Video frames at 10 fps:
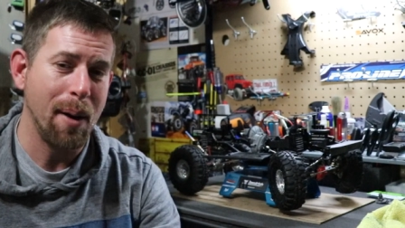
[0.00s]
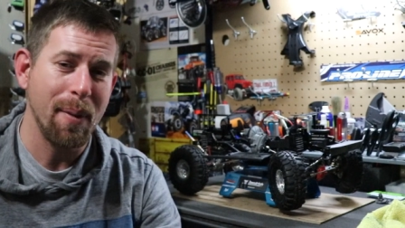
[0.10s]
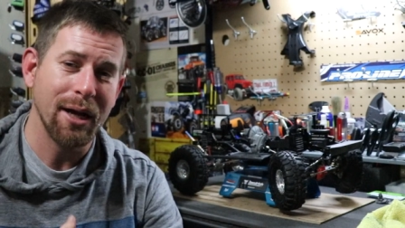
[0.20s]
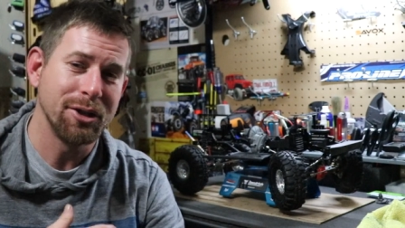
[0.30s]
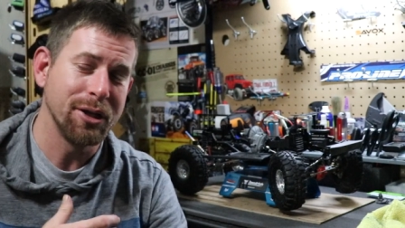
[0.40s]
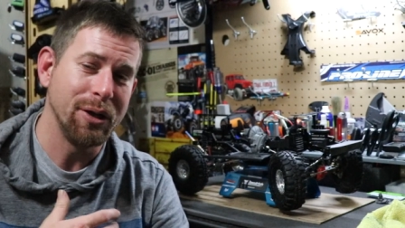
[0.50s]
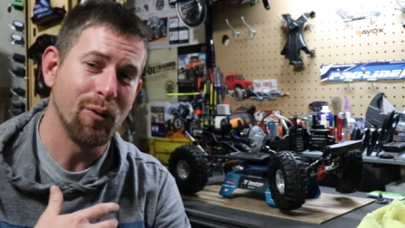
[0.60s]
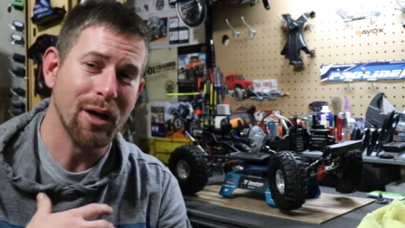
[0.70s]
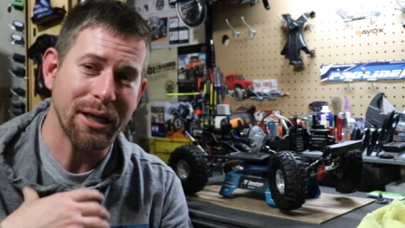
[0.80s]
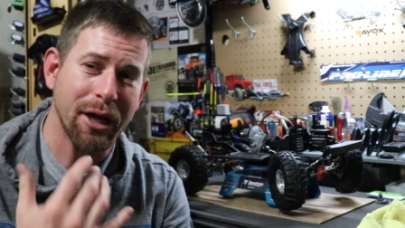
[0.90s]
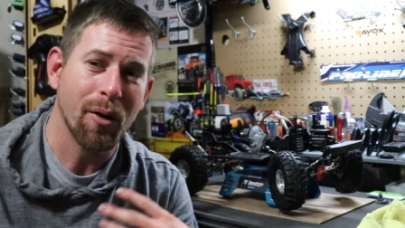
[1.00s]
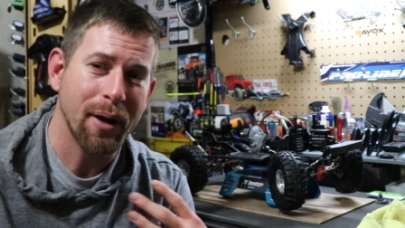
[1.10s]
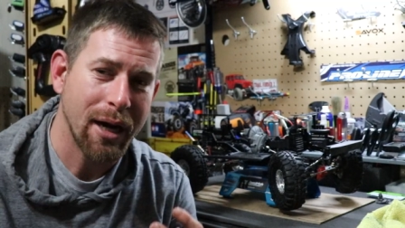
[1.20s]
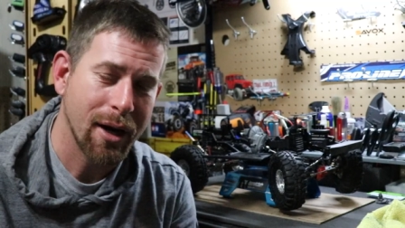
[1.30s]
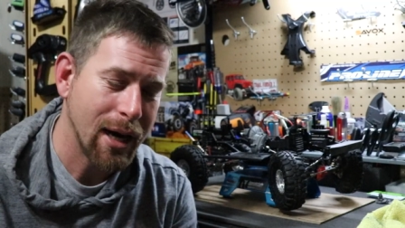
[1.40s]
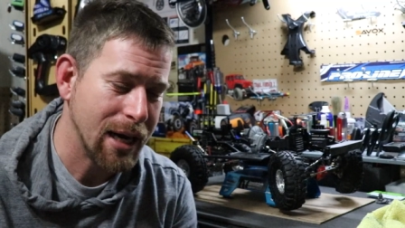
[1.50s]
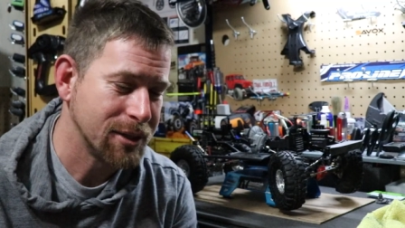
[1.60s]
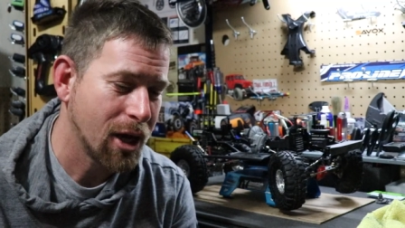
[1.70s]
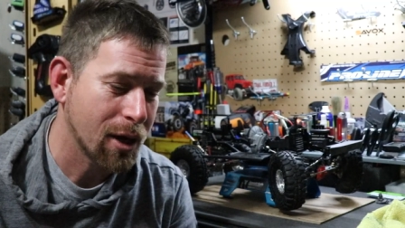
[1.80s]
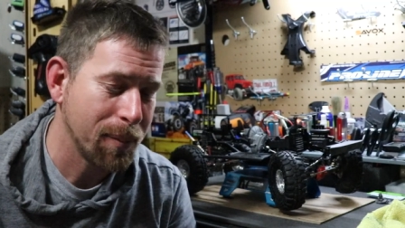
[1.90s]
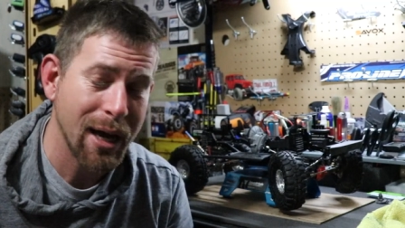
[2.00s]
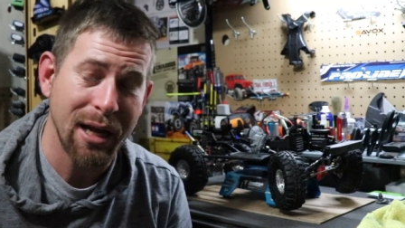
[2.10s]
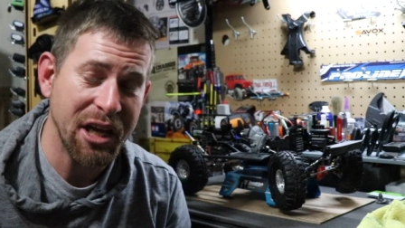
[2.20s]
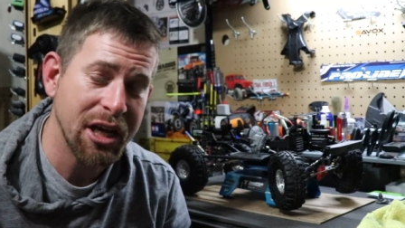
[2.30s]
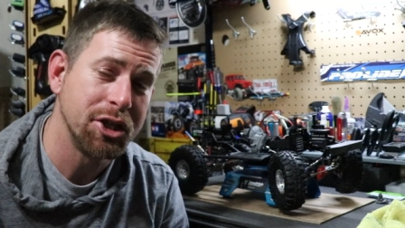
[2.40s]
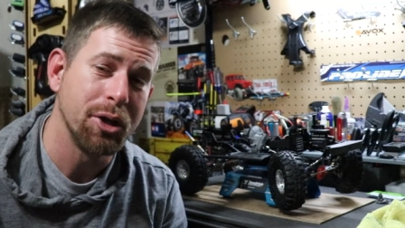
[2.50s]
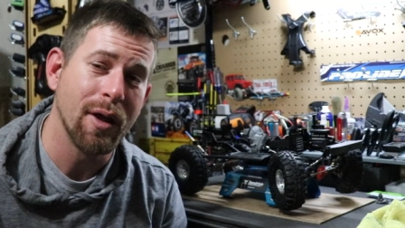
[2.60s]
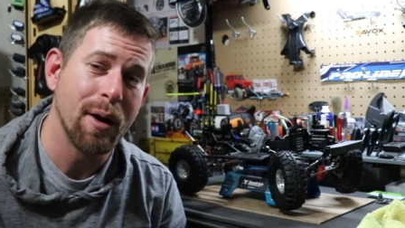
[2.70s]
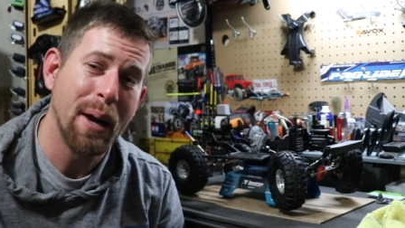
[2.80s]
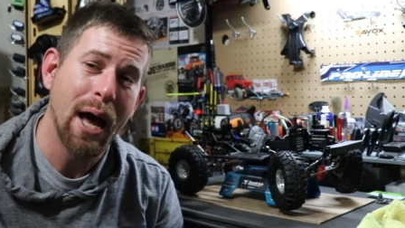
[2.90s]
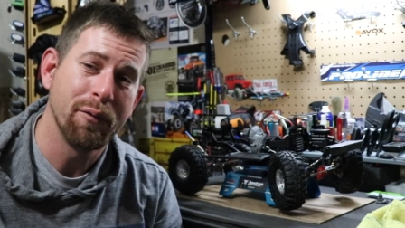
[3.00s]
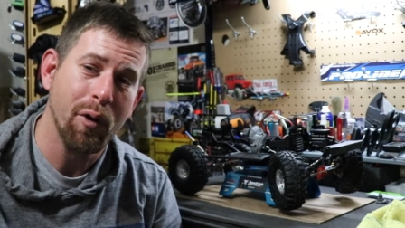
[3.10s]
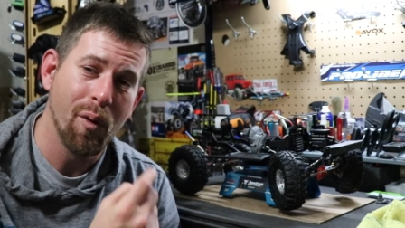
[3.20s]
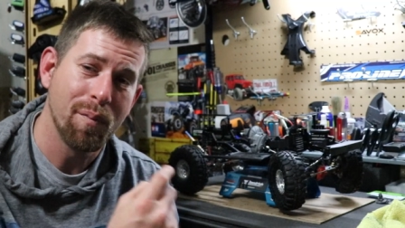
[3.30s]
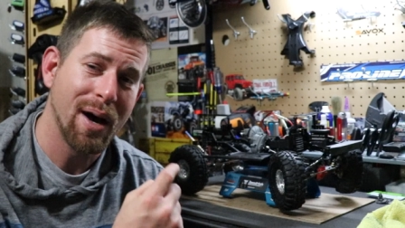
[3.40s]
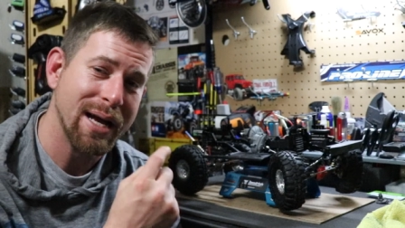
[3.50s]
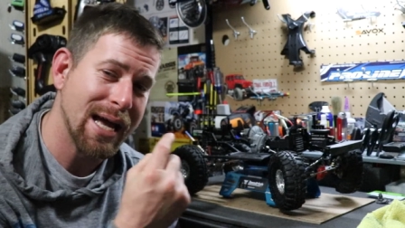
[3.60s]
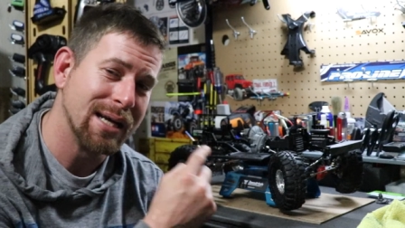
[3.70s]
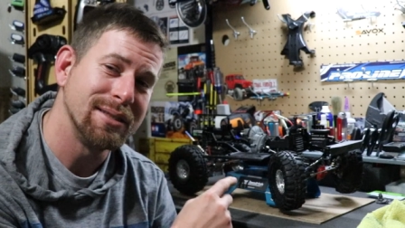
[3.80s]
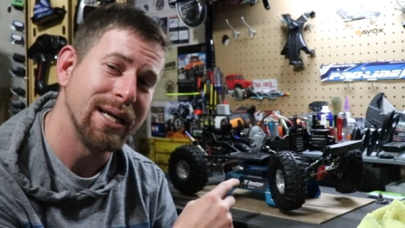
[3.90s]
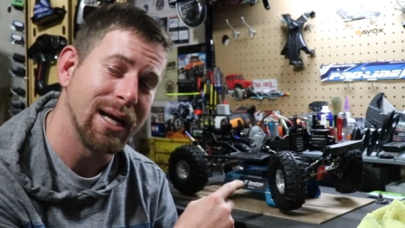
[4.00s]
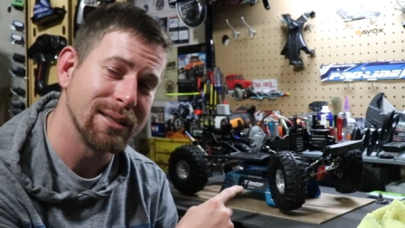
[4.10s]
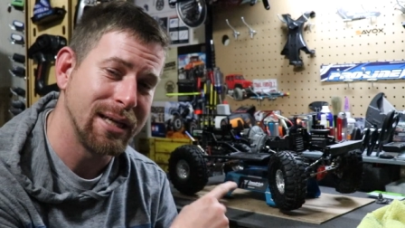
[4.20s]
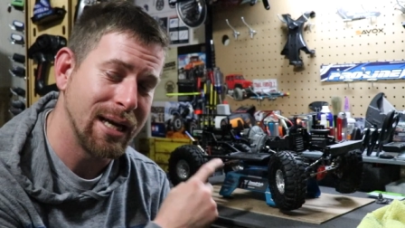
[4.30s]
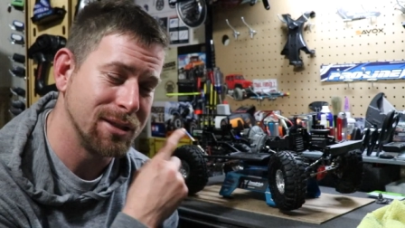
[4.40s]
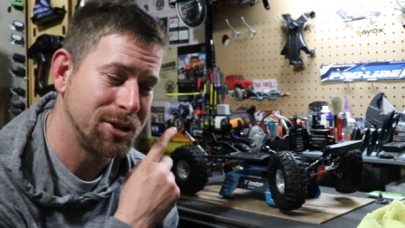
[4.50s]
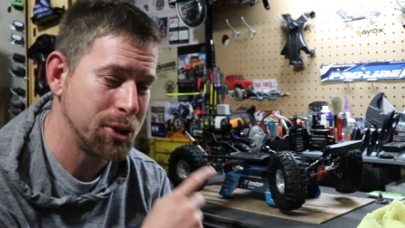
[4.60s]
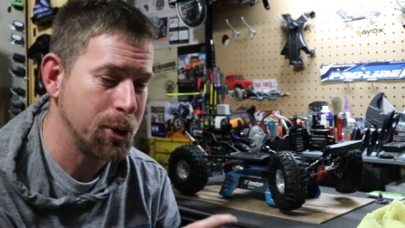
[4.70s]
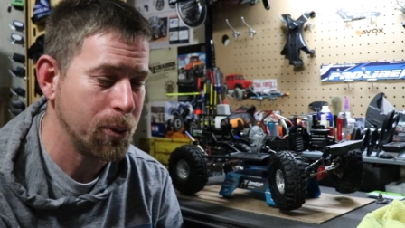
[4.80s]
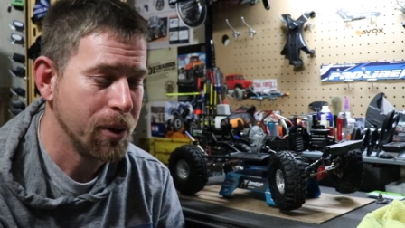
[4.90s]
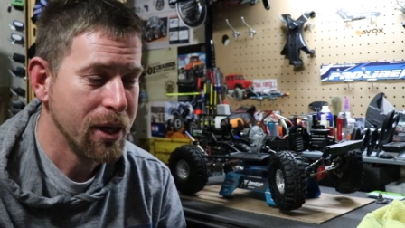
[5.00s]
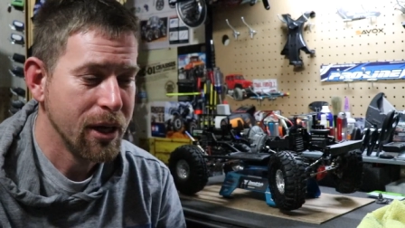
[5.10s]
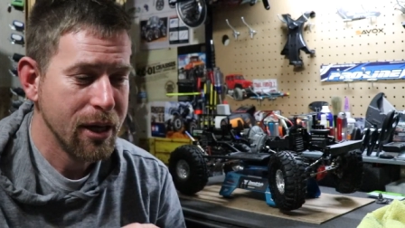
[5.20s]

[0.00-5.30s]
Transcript: I'm actually wanting to get on here and talk about an issue that I'm having with my SCX-10 II.